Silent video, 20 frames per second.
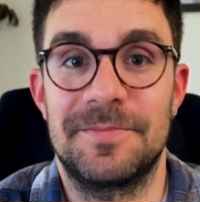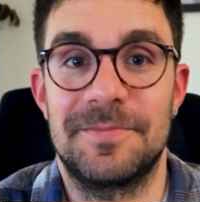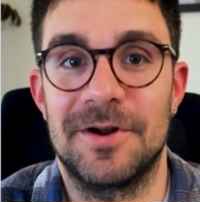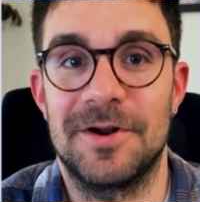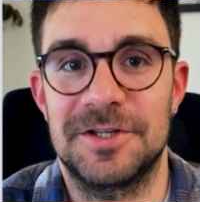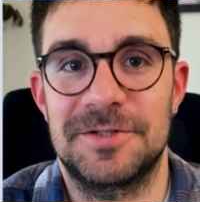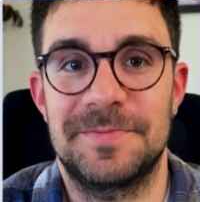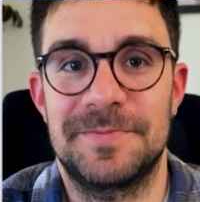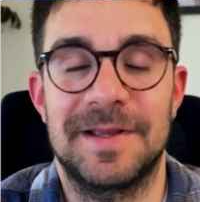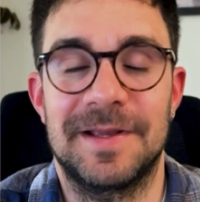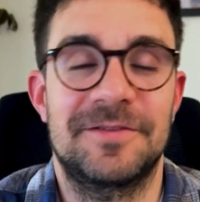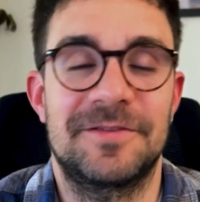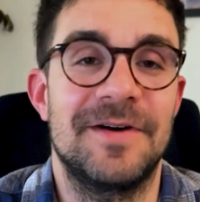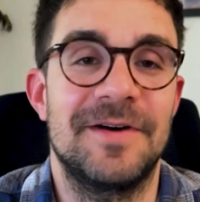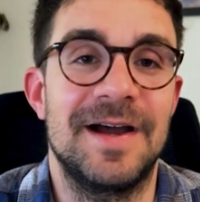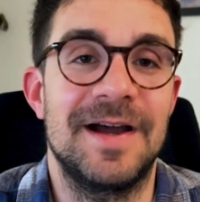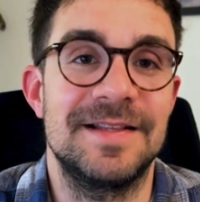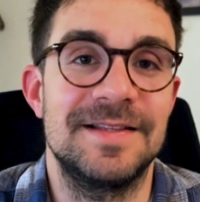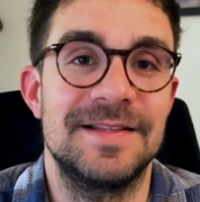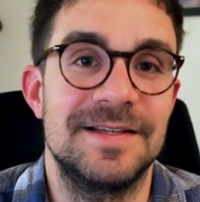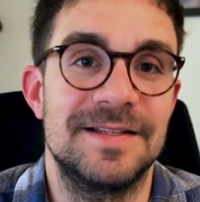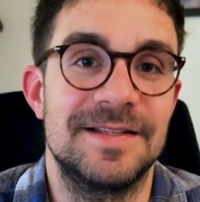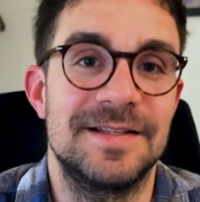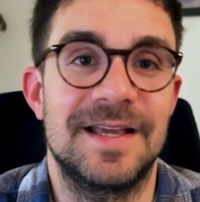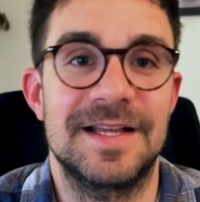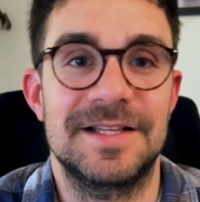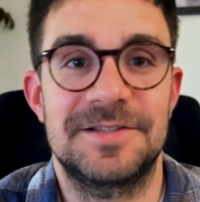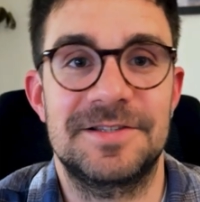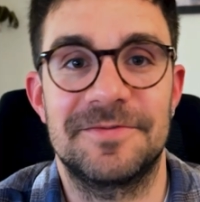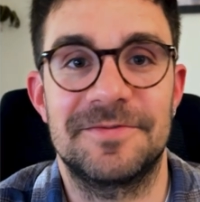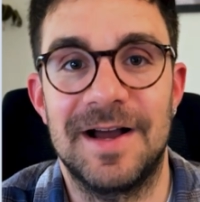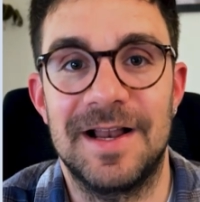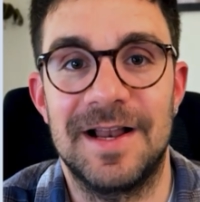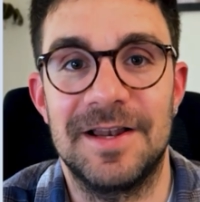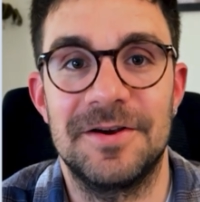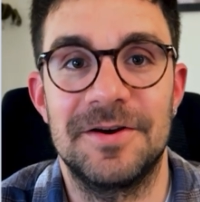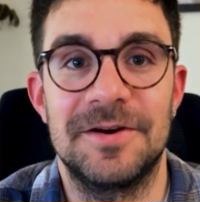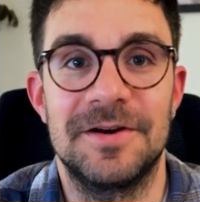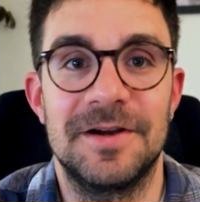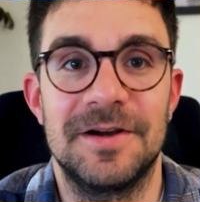Prospect find it, gets
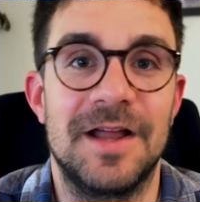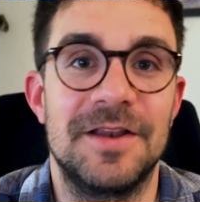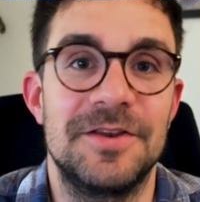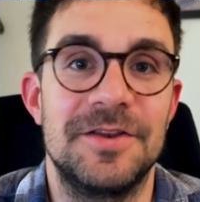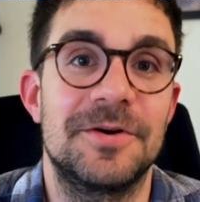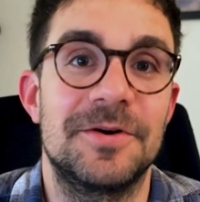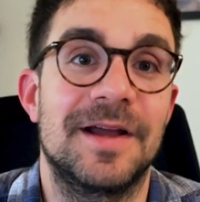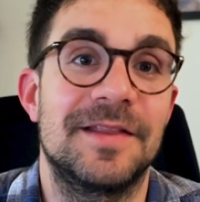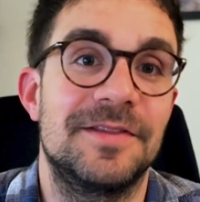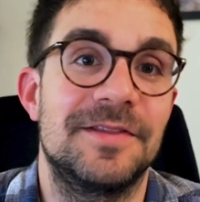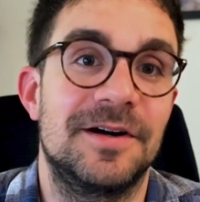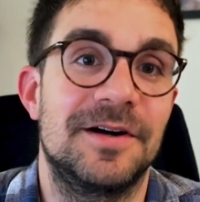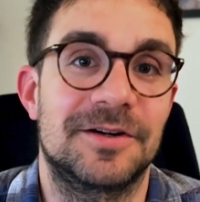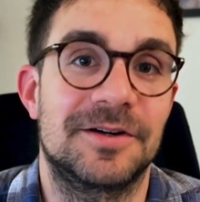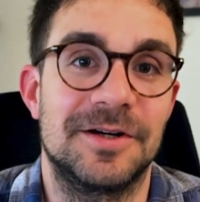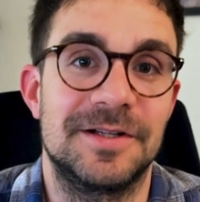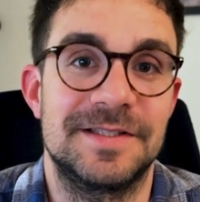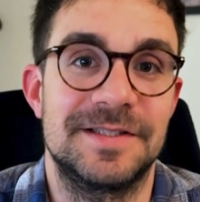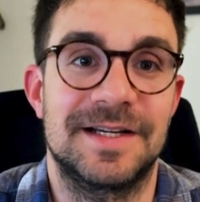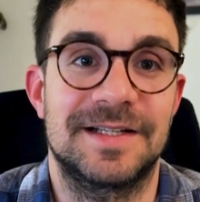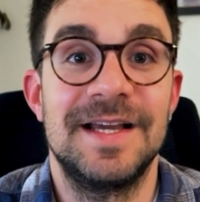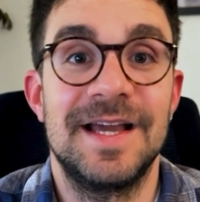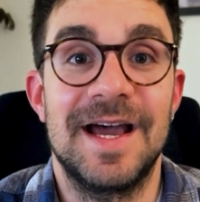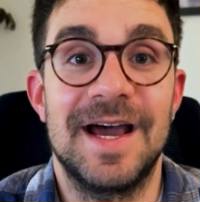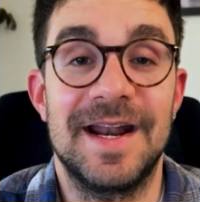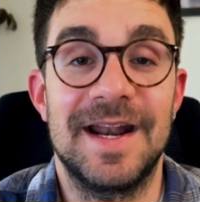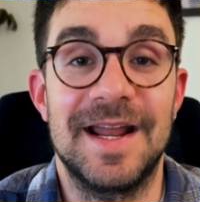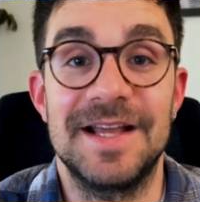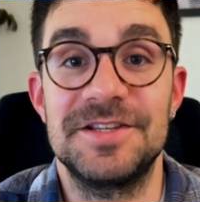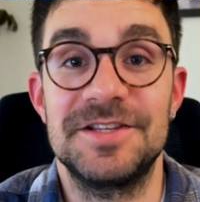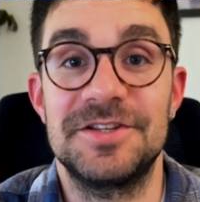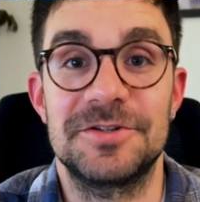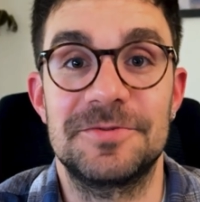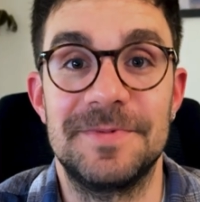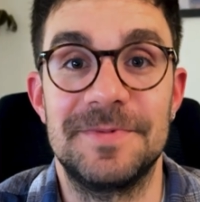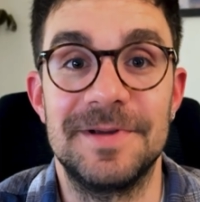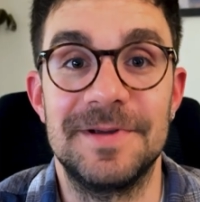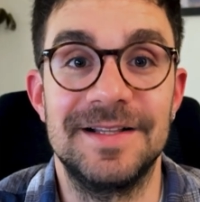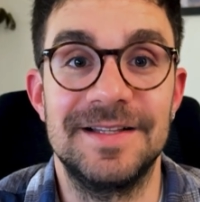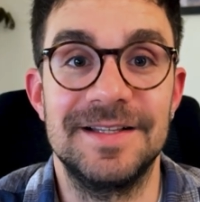value, and you get their contact. And I just
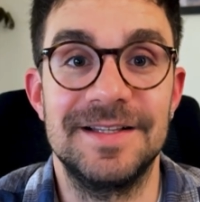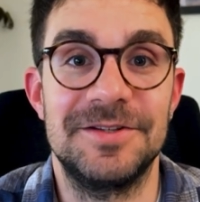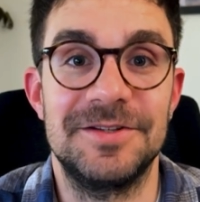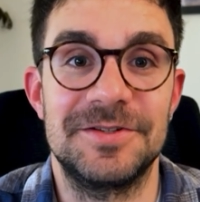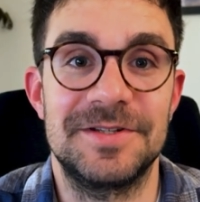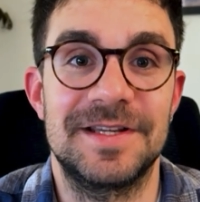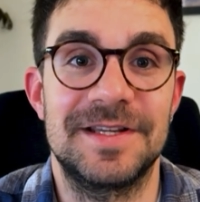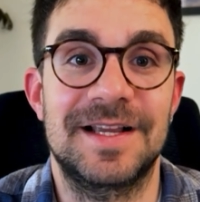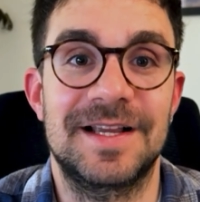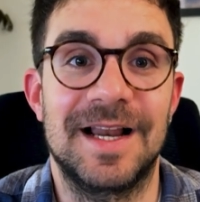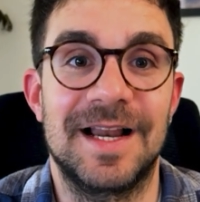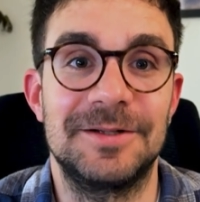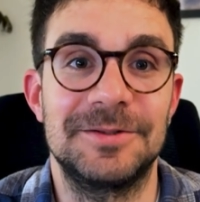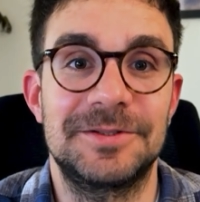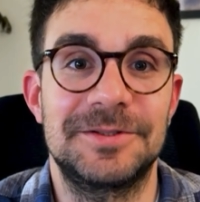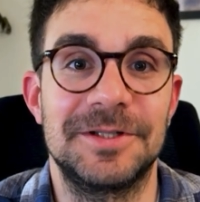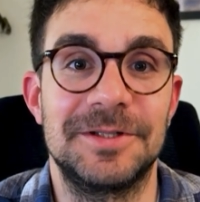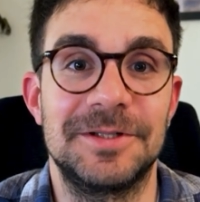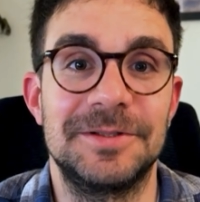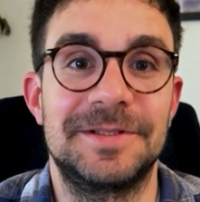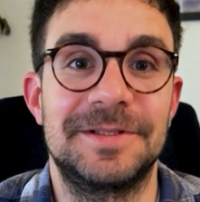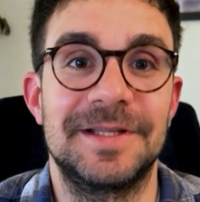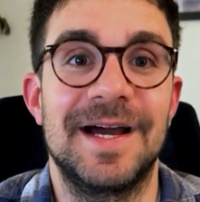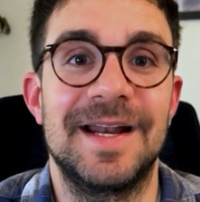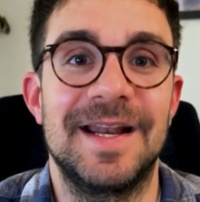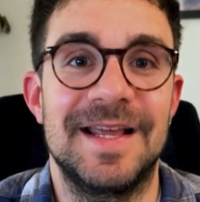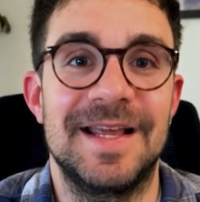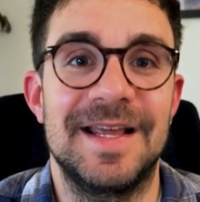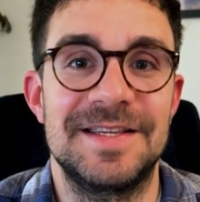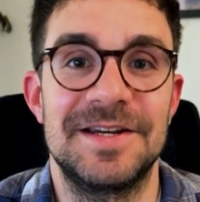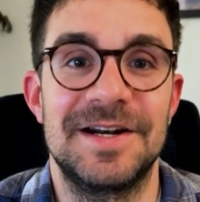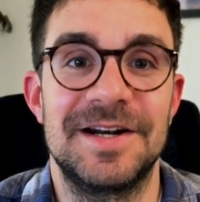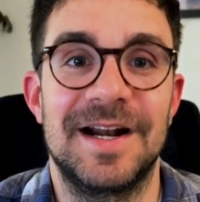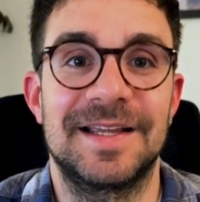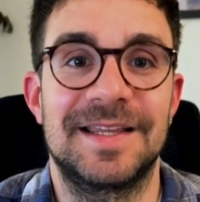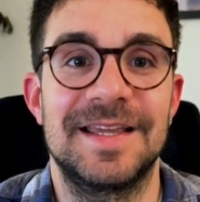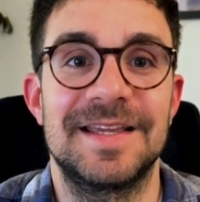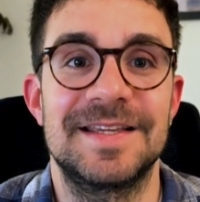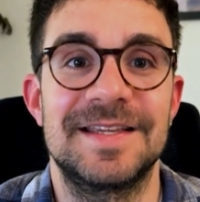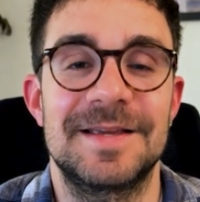built it using Claude Code and SEO
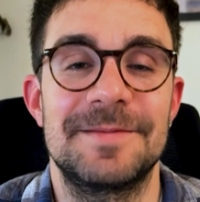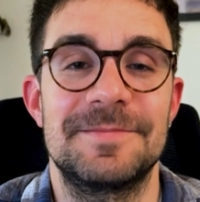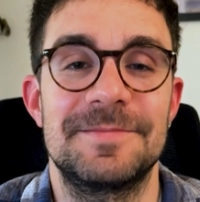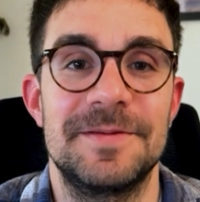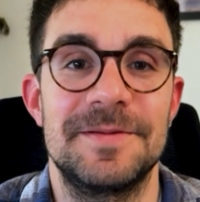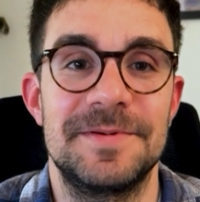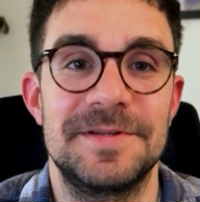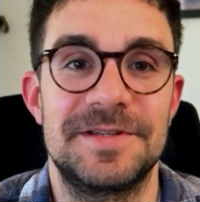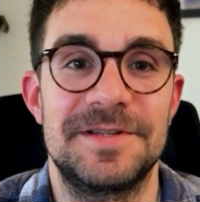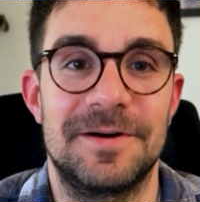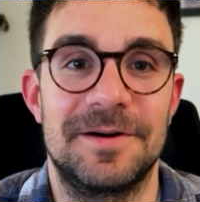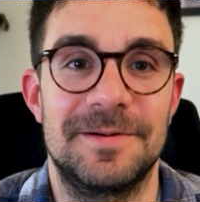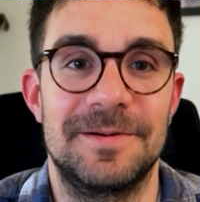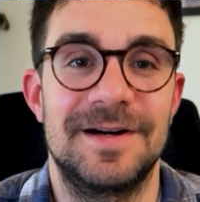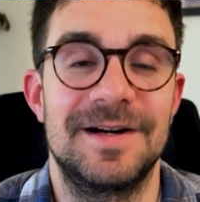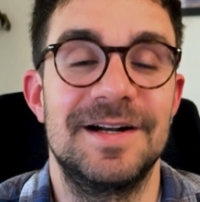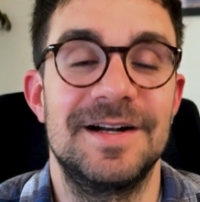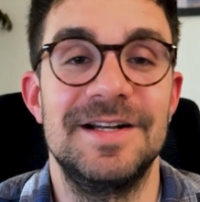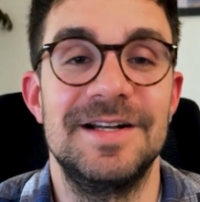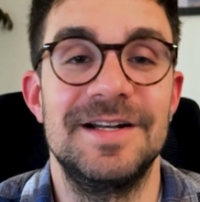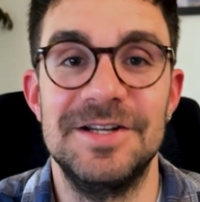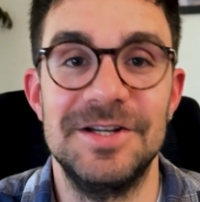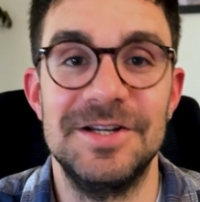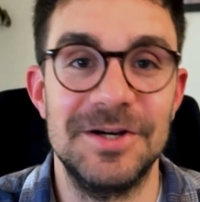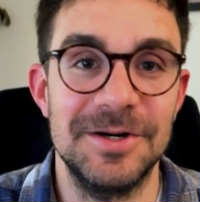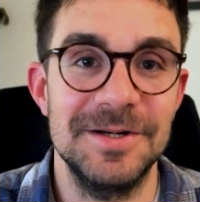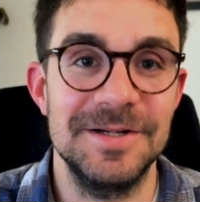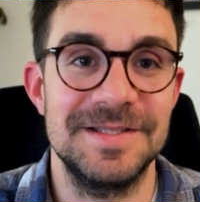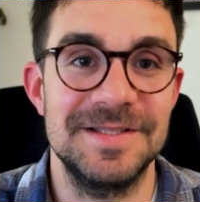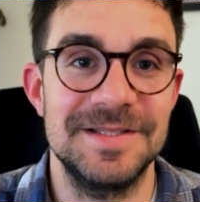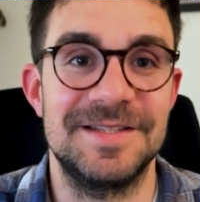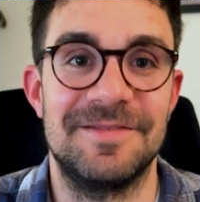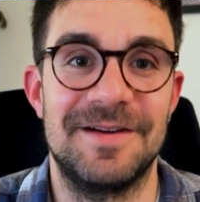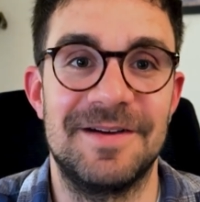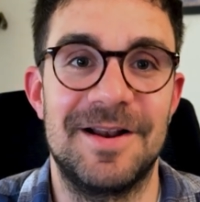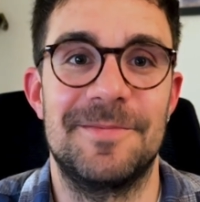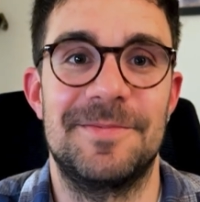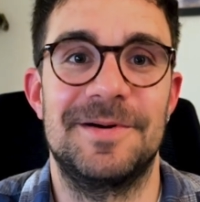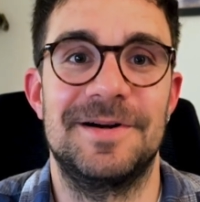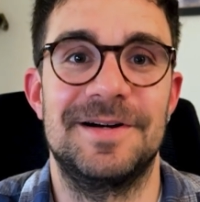Rankings MCP server. No
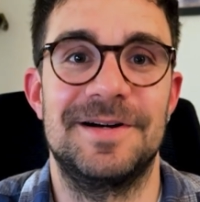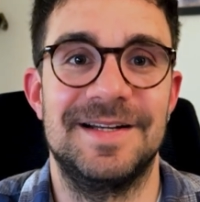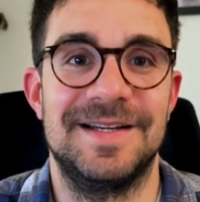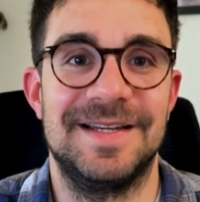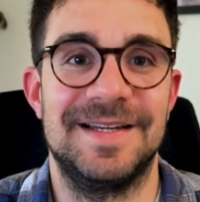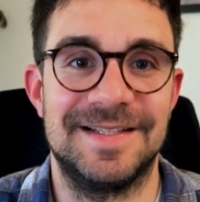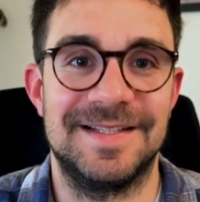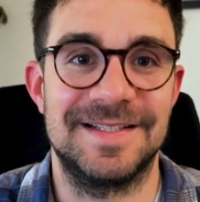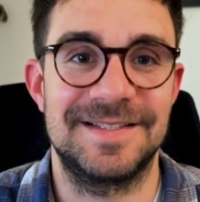developer needed.